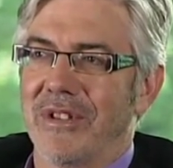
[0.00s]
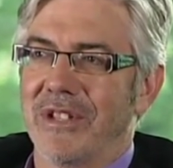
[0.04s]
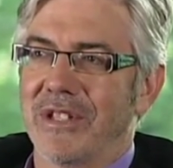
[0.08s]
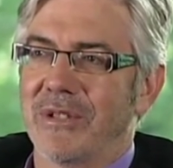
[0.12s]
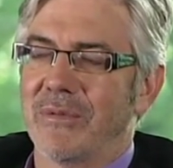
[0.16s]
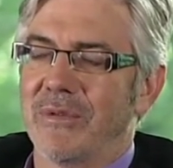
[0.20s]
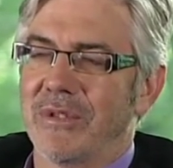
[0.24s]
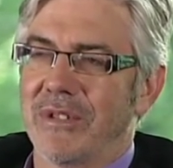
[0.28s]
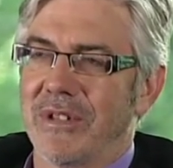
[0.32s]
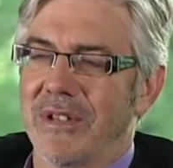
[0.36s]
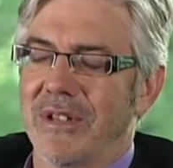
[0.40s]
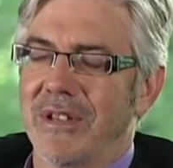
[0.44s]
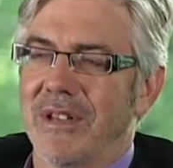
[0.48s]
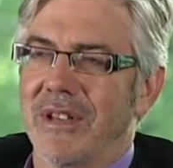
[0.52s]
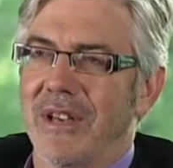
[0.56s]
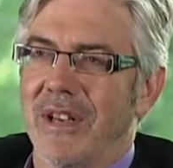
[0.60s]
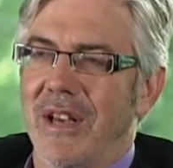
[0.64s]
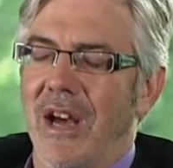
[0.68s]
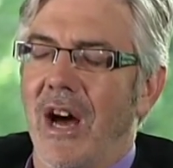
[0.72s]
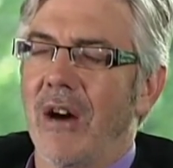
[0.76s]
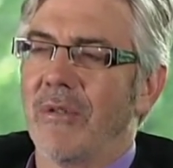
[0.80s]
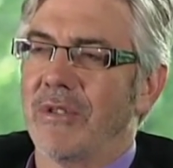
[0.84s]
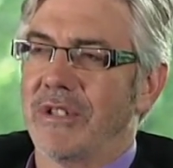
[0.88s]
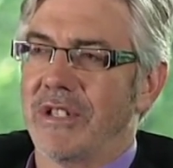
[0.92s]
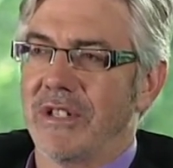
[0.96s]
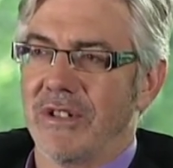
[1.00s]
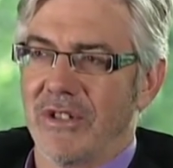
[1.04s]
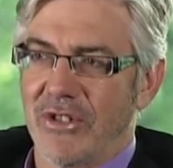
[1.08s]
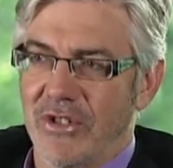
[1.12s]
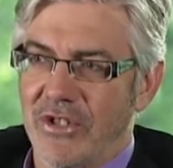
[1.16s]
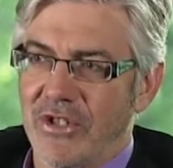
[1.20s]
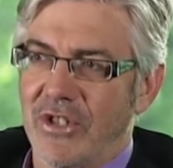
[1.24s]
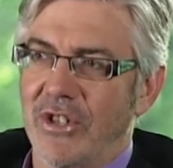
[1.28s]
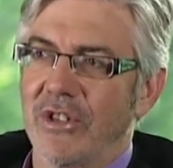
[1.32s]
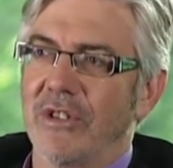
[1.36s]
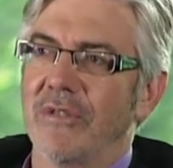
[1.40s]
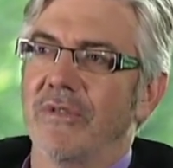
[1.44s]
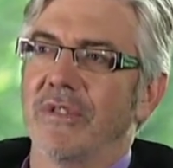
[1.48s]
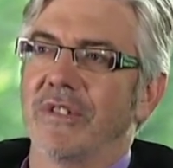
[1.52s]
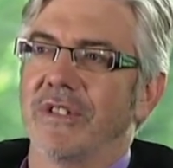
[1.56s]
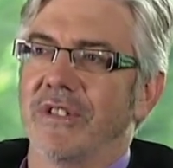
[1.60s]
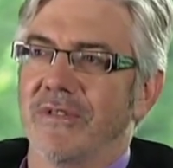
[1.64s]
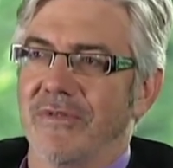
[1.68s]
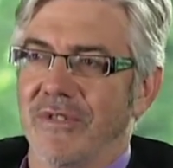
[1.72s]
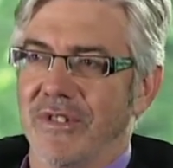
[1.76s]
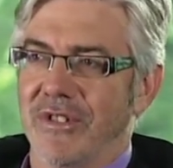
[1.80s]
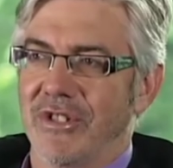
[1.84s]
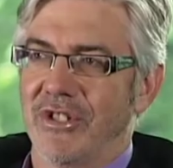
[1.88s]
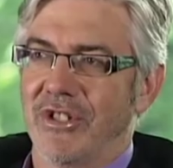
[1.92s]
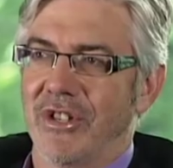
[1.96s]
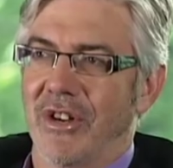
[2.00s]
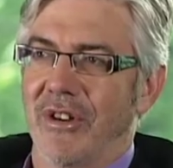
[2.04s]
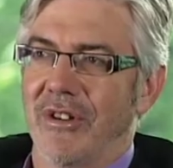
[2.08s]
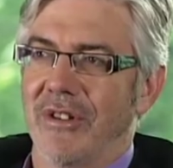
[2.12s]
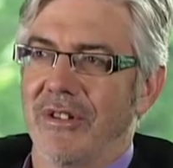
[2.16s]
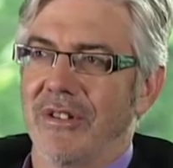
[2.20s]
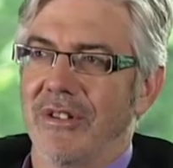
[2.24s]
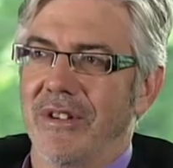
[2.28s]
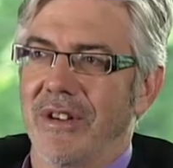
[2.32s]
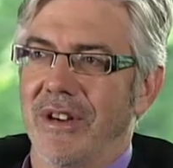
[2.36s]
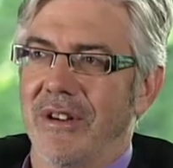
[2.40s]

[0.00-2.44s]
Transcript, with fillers: This was a, I was in the service of this show.